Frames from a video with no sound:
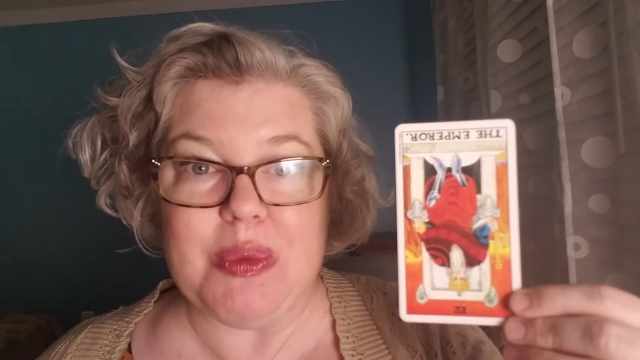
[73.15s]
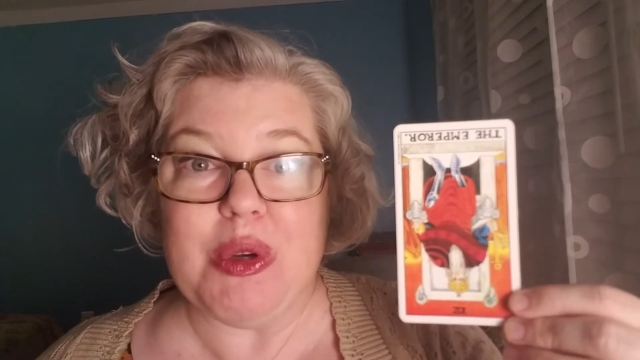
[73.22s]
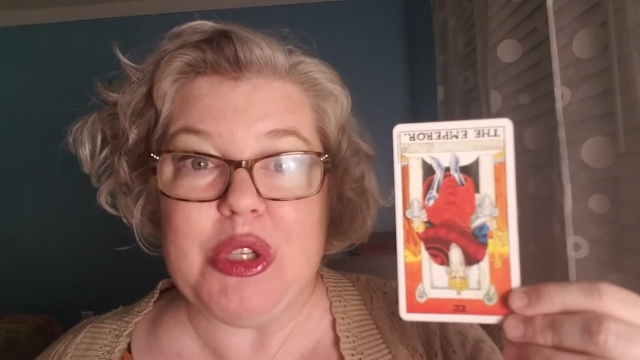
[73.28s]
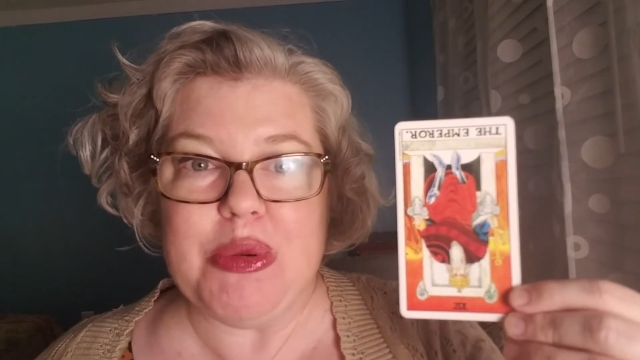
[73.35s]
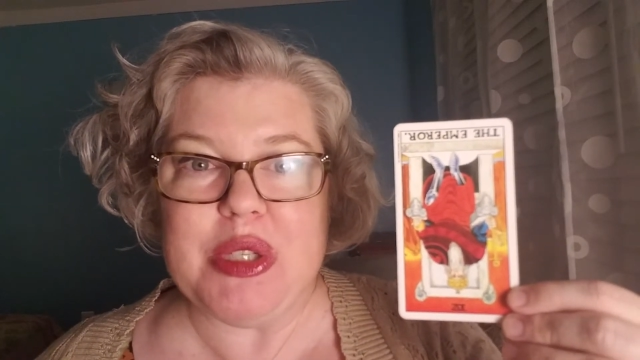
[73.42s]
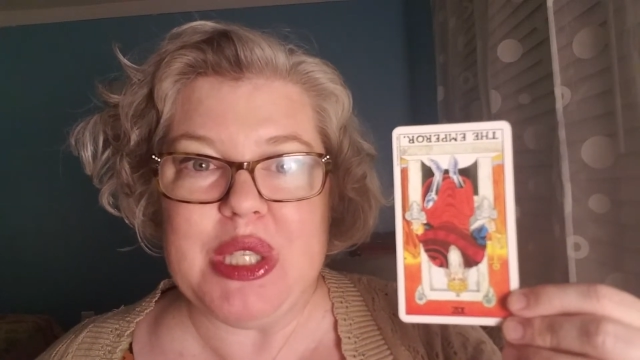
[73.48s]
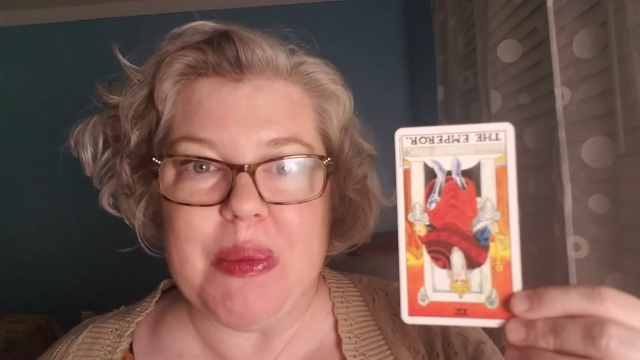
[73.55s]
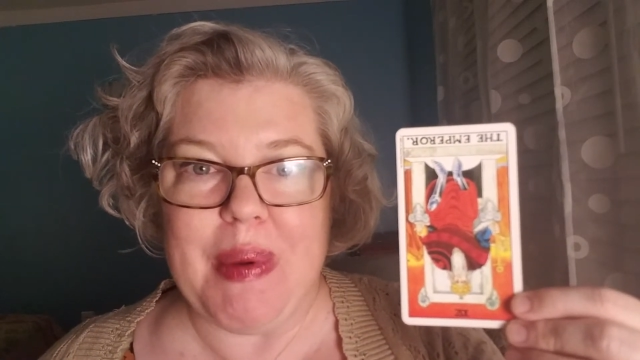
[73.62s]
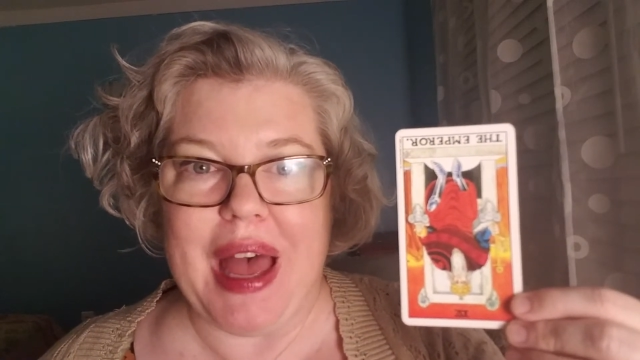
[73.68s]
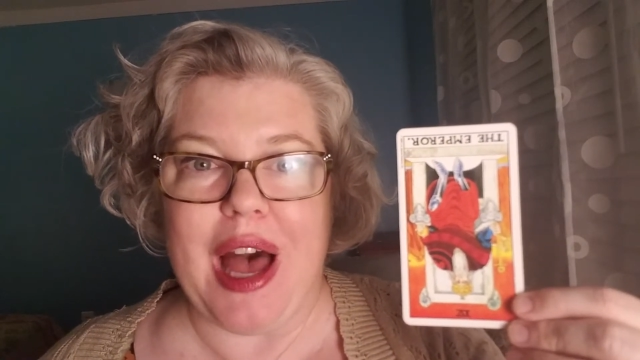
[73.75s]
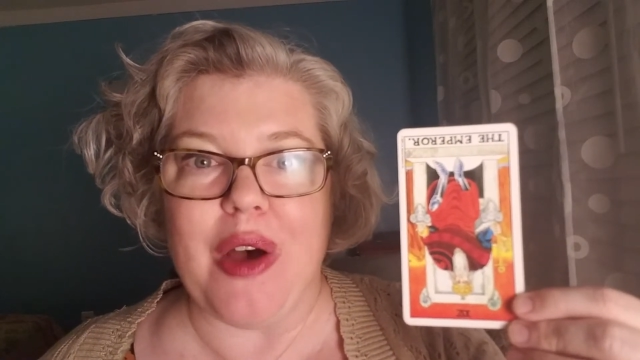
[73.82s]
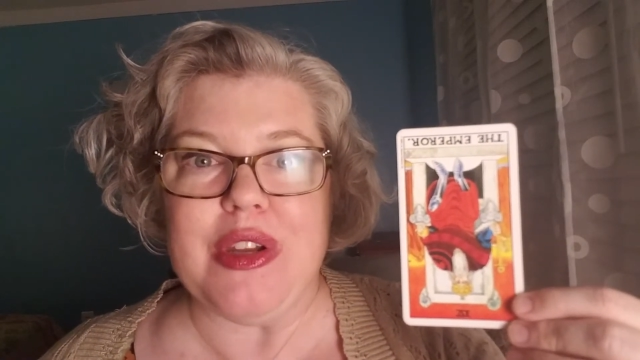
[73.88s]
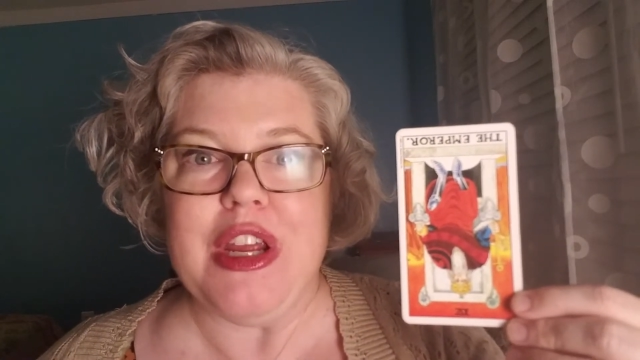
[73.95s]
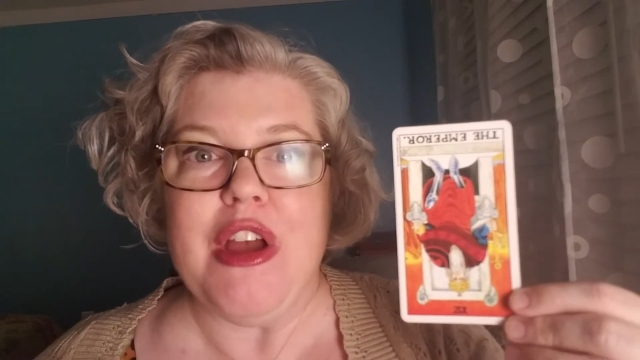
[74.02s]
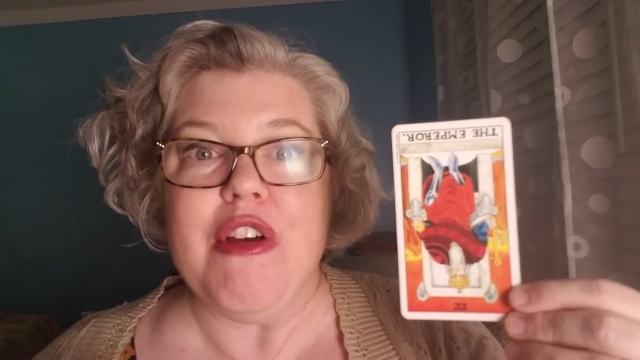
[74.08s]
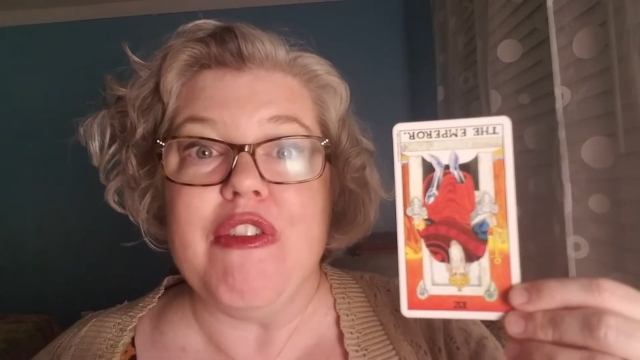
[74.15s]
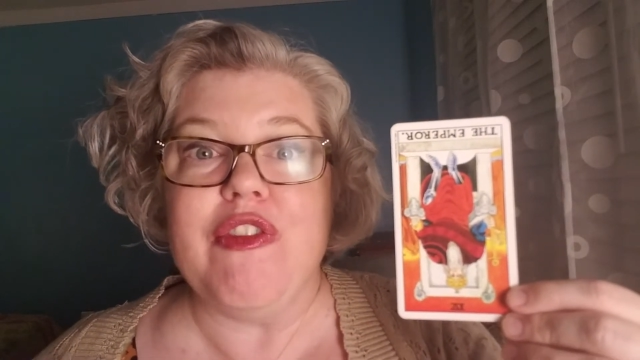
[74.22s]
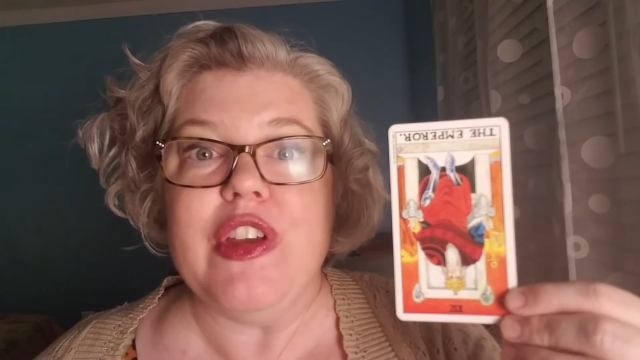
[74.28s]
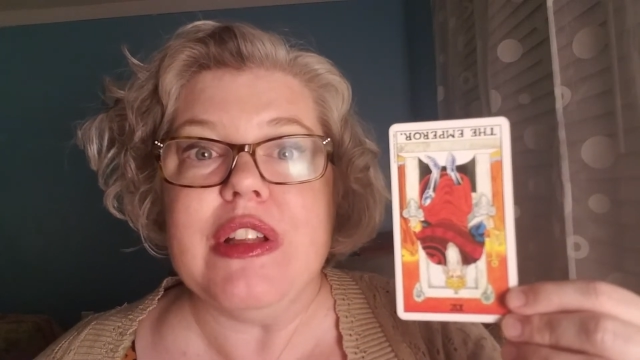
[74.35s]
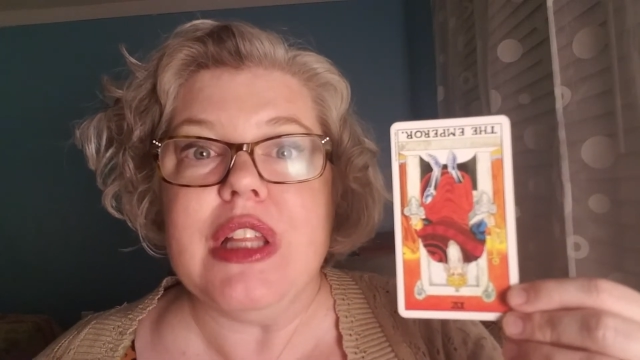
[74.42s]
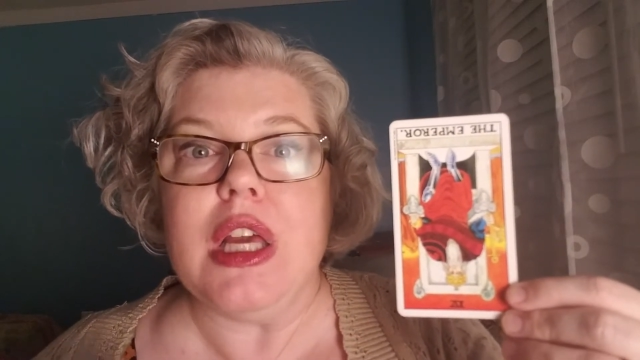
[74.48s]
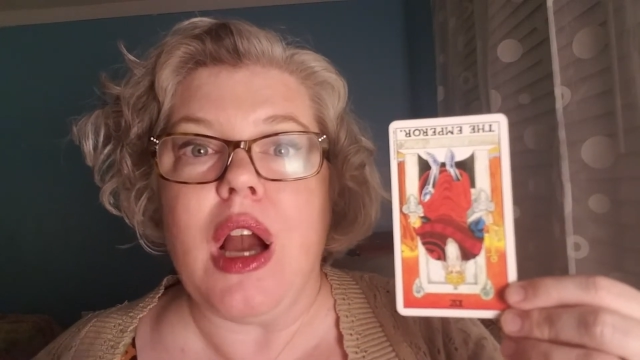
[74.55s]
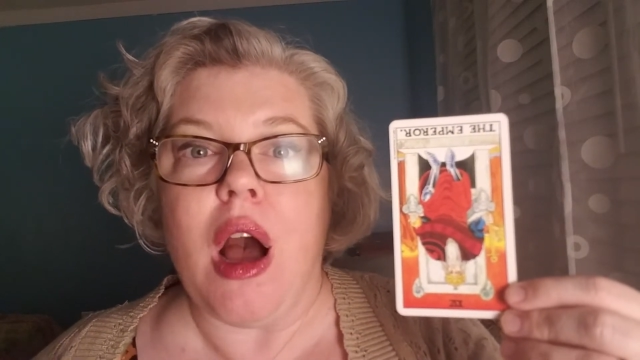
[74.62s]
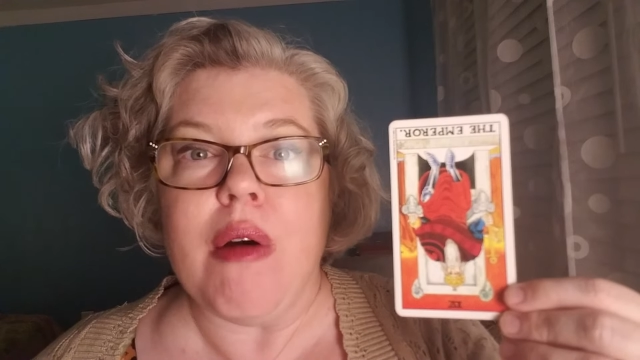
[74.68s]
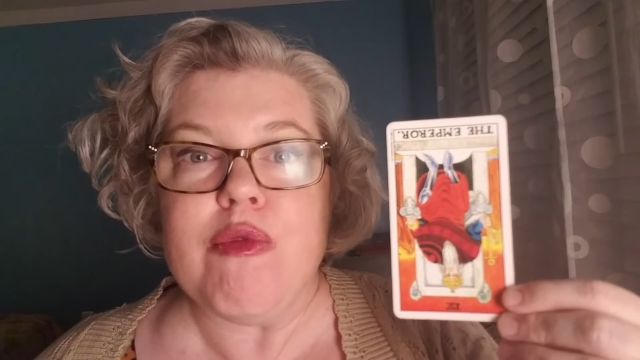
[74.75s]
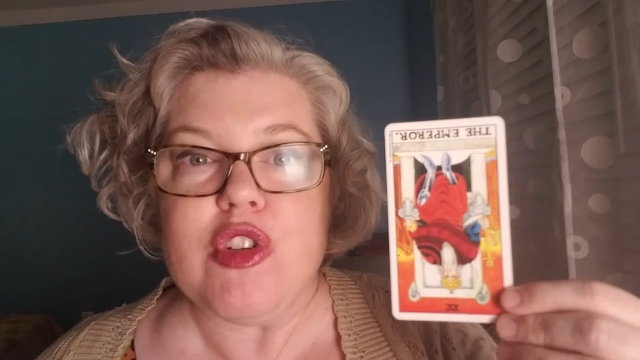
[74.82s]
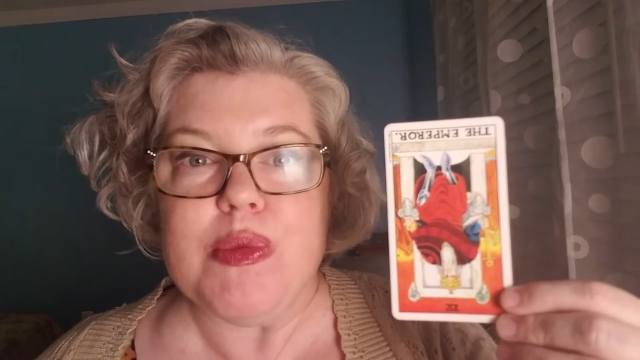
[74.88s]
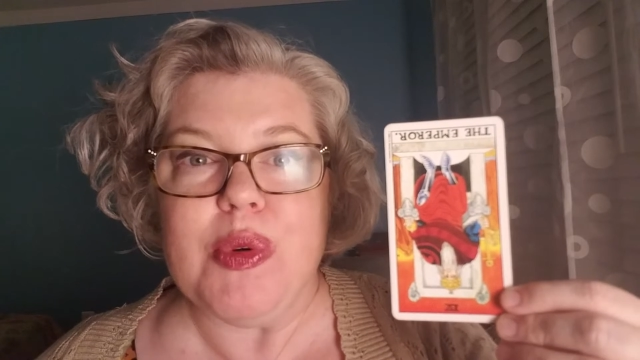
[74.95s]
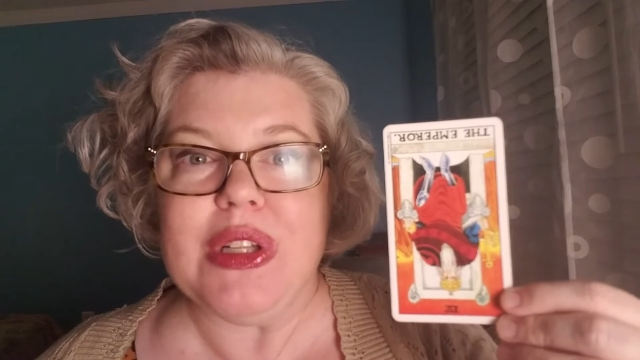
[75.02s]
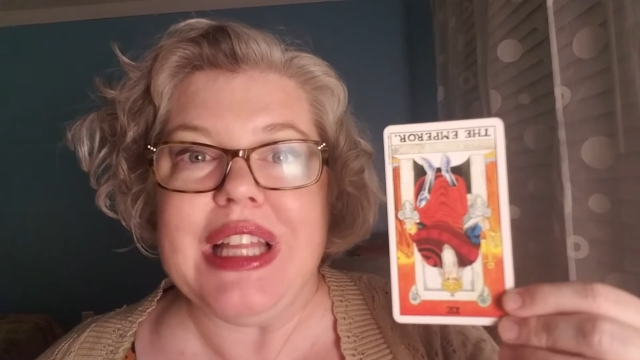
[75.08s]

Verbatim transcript: which was about feeling comfortable